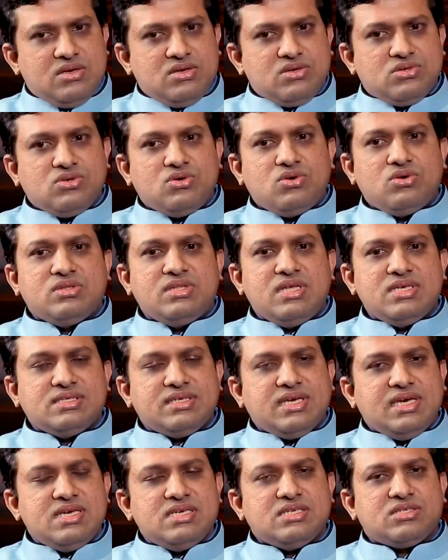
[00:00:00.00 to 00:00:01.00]
So this
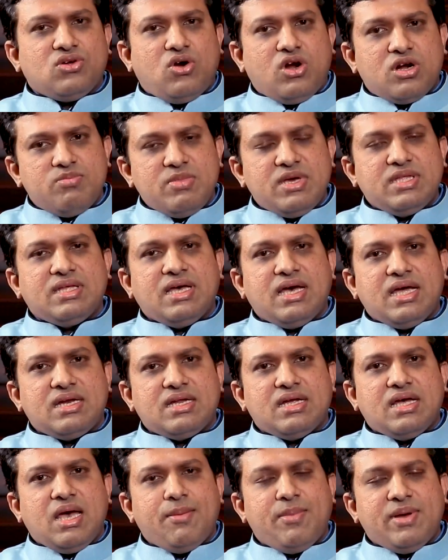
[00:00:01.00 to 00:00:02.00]
case taught me
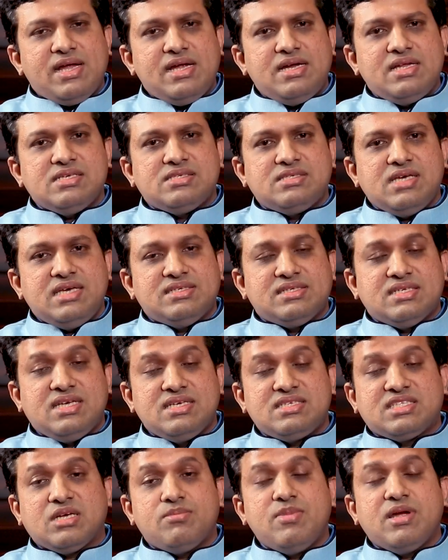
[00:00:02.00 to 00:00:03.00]
that hepatitis C is a
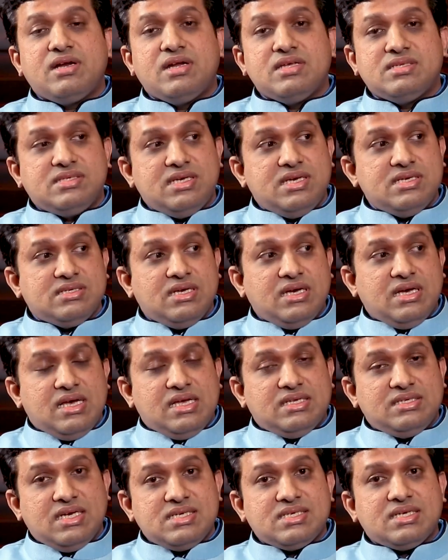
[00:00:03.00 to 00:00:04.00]
systemic disease,
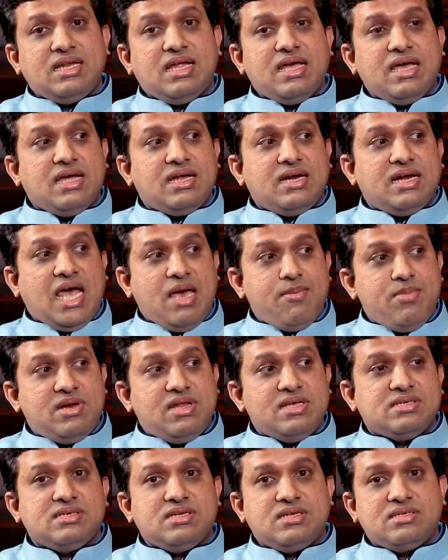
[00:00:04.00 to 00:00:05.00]
just like
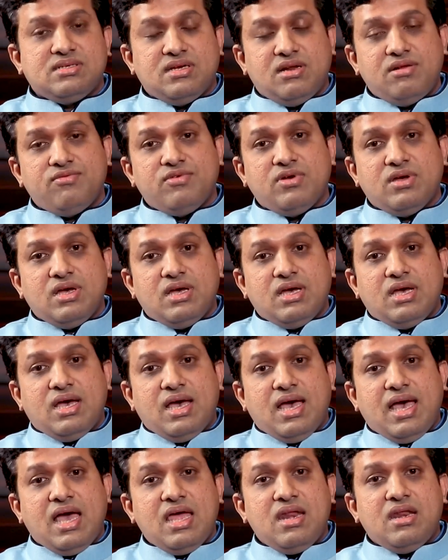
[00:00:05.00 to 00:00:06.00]
diabetes itself.
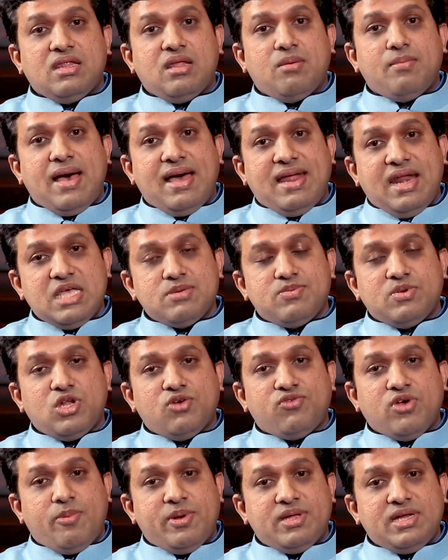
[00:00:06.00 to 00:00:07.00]
And the management
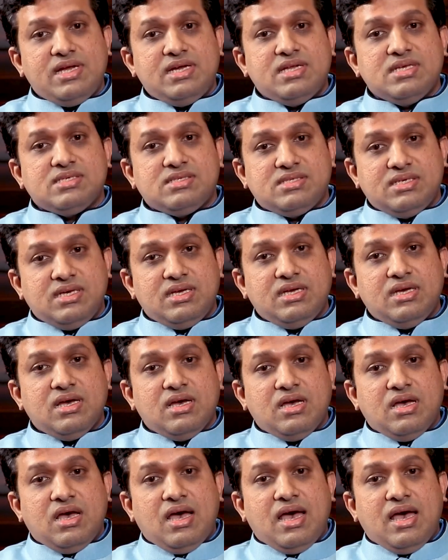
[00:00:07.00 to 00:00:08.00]
of hepatitis C
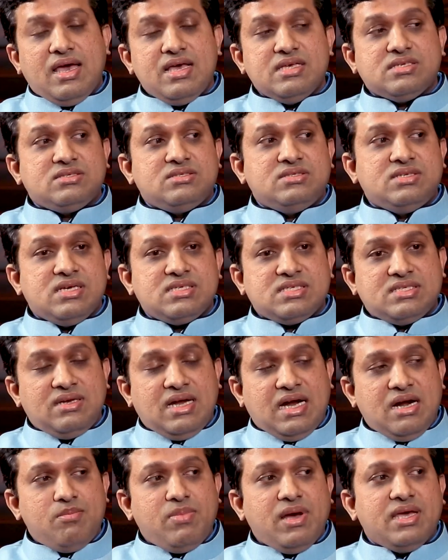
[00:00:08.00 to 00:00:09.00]
is just
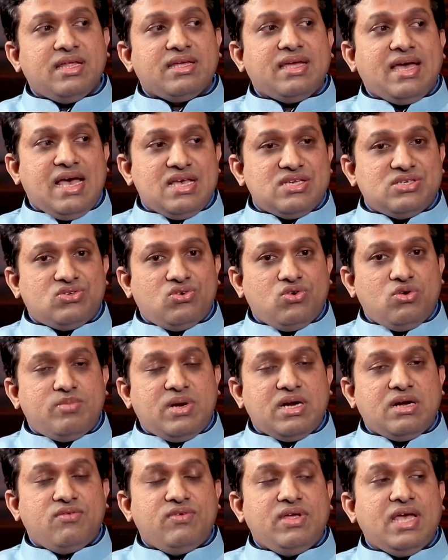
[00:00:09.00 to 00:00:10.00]
done by the gastro,
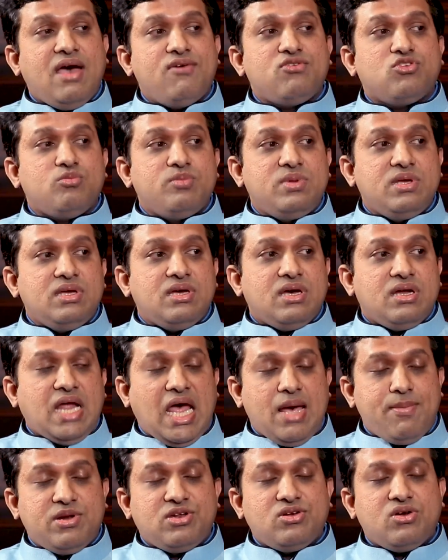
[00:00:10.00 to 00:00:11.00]
but we have to be,
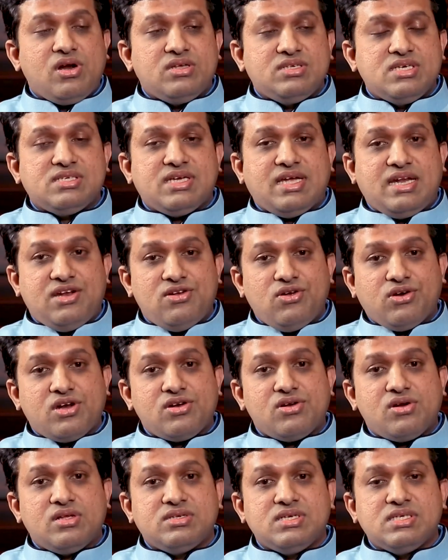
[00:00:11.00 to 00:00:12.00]
diabetologists and
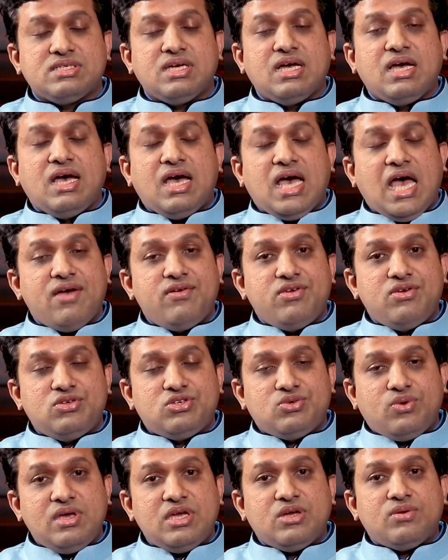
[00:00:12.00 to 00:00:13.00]
endocrinologists have
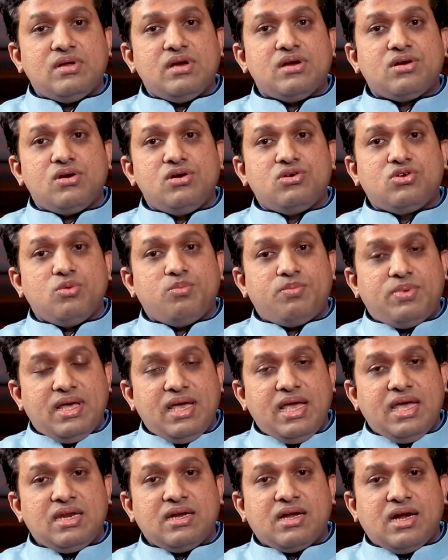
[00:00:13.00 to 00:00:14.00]
equal role to
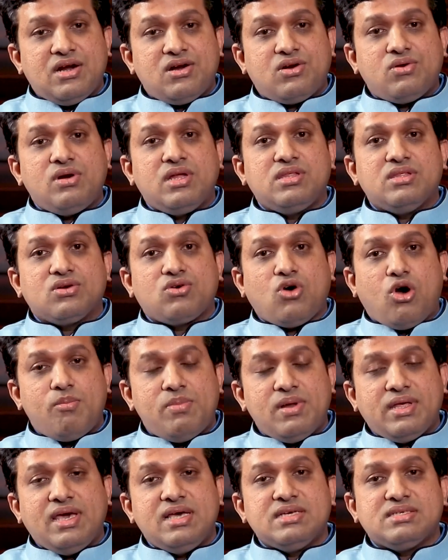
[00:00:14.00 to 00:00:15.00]
play in controlling the
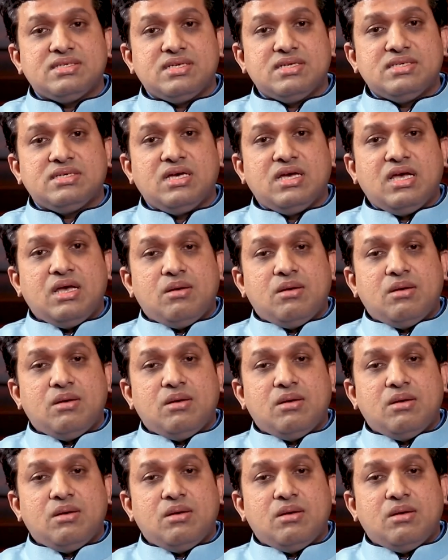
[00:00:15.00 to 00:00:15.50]
complications,